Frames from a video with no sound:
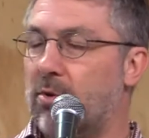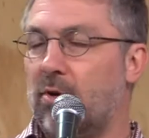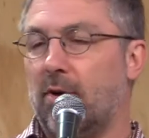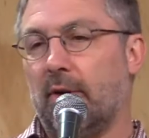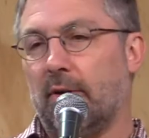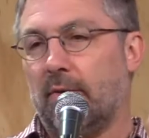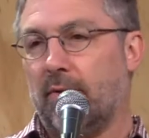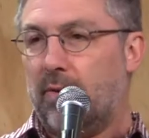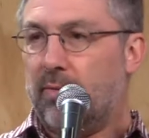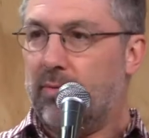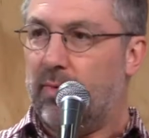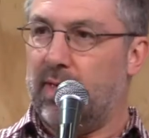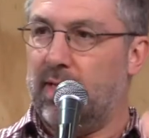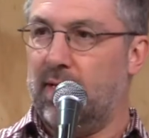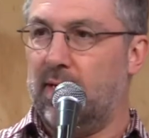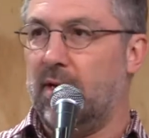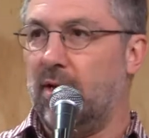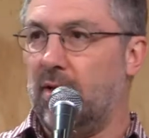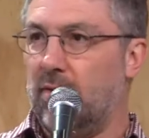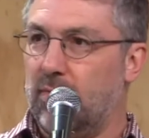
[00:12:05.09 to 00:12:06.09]
or
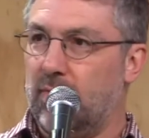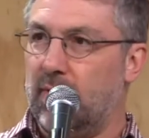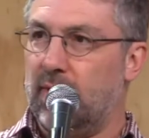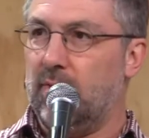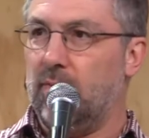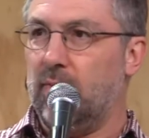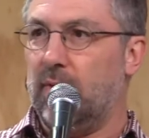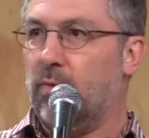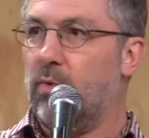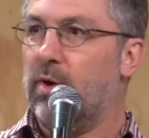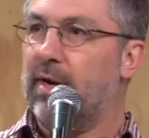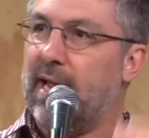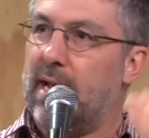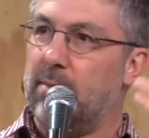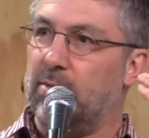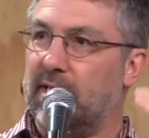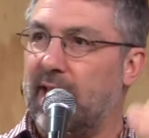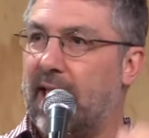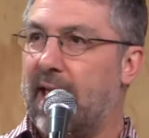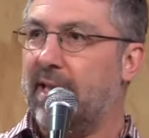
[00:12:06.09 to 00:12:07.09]
we weren't
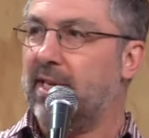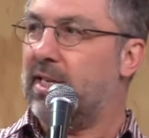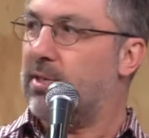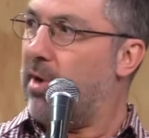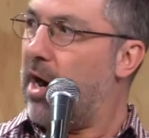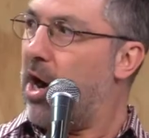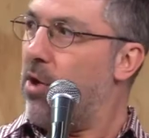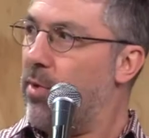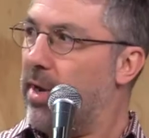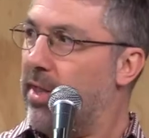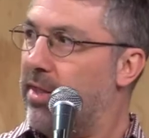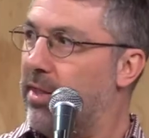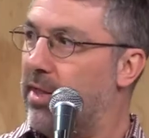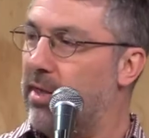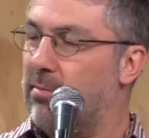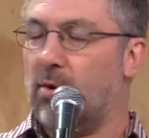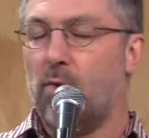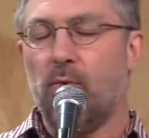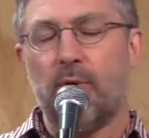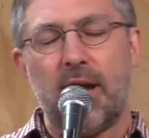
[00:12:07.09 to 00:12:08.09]
able to get into our
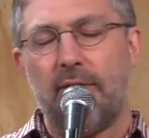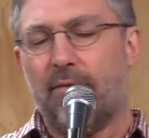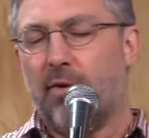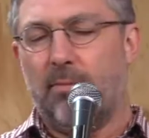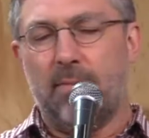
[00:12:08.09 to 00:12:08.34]
rhythm, or whatever it